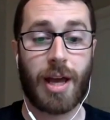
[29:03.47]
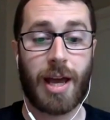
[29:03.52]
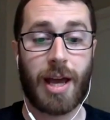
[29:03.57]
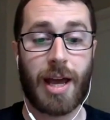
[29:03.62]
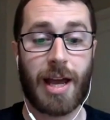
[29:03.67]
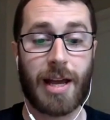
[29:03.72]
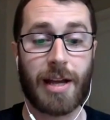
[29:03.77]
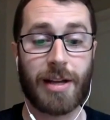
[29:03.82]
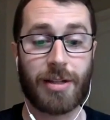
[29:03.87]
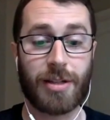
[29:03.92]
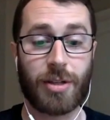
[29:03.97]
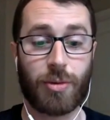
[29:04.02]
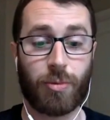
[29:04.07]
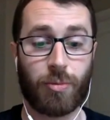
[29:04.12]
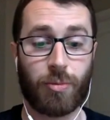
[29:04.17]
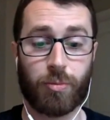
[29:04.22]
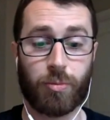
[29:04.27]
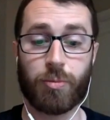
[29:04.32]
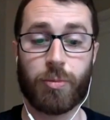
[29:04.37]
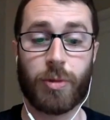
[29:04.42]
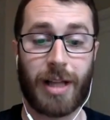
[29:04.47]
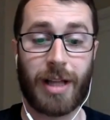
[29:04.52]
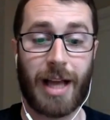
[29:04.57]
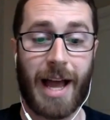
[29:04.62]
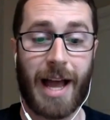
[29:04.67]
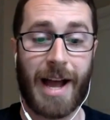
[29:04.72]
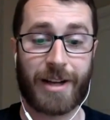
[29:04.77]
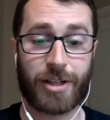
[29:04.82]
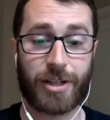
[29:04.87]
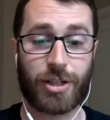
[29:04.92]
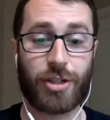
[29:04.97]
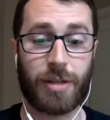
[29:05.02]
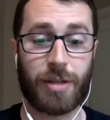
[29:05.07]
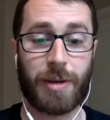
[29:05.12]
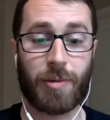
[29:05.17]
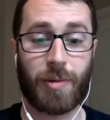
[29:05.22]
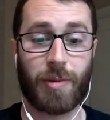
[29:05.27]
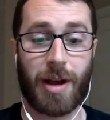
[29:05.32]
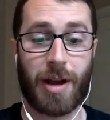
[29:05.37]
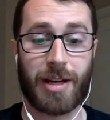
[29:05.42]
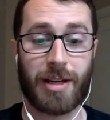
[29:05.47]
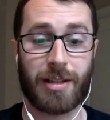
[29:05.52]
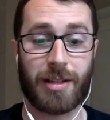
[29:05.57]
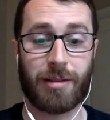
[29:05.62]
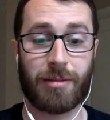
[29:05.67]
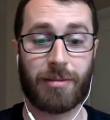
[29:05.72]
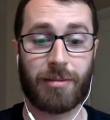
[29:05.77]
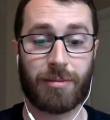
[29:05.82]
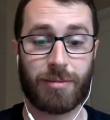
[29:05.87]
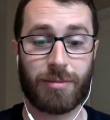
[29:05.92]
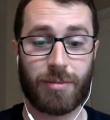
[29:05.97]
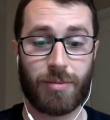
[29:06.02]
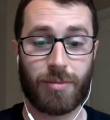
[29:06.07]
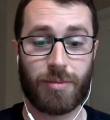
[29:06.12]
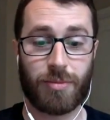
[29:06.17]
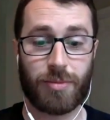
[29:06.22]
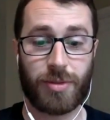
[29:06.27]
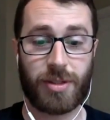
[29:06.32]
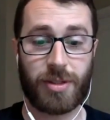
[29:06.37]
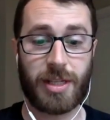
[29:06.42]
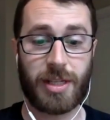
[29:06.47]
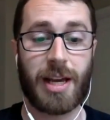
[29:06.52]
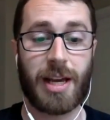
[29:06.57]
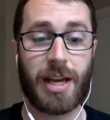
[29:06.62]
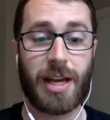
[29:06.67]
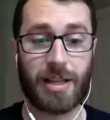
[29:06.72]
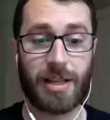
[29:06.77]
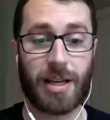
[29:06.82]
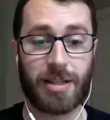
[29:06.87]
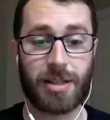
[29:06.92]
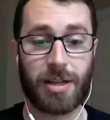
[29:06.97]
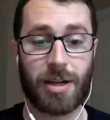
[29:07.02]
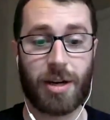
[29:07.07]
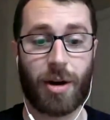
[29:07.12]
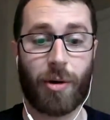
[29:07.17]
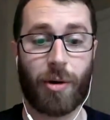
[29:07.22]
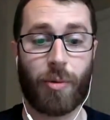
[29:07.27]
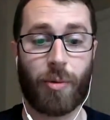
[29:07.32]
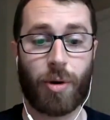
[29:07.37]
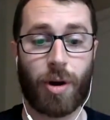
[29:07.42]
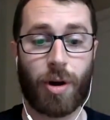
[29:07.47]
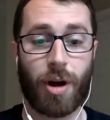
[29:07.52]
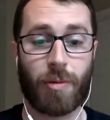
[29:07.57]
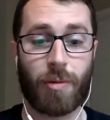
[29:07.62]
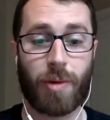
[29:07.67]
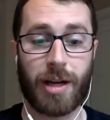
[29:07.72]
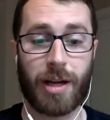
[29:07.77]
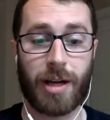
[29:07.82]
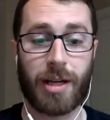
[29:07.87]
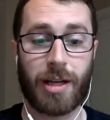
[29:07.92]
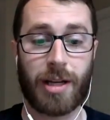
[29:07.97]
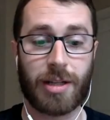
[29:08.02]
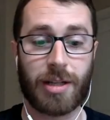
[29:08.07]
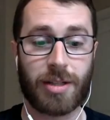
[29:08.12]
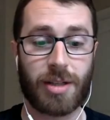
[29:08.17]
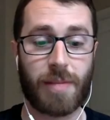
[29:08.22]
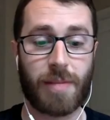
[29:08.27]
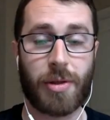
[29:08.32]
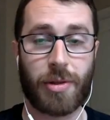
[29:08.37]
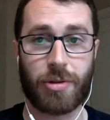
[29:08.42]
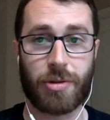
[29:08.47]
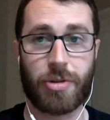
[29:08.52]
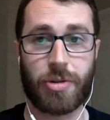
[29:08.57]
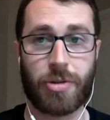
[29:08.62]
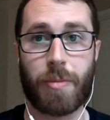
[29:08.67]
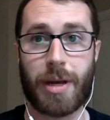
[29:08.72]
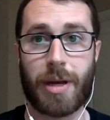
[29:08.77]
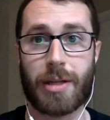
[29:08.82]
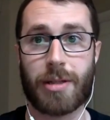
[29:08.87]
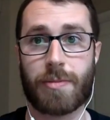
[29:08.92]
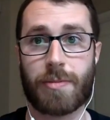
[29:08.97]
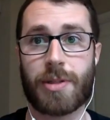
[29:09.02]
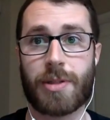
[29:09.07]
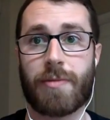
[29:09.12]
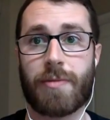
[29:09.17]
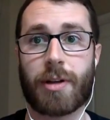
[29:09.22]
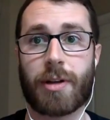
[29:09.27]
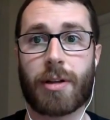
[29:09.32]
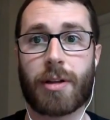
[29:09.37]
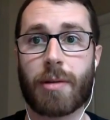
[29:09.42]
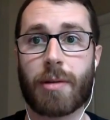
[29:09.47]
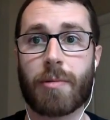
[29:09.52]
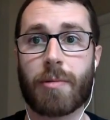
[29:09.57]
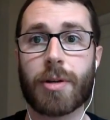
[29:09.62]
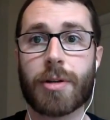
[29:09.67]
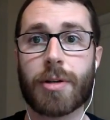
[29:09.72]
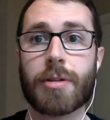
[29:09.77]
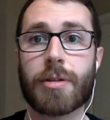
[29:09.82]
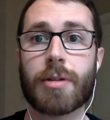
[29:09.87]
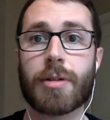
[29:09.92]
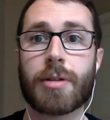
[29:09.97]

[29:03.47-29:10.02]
and we'll actually be writing CSS here. We're not writing in some other domain-specific language.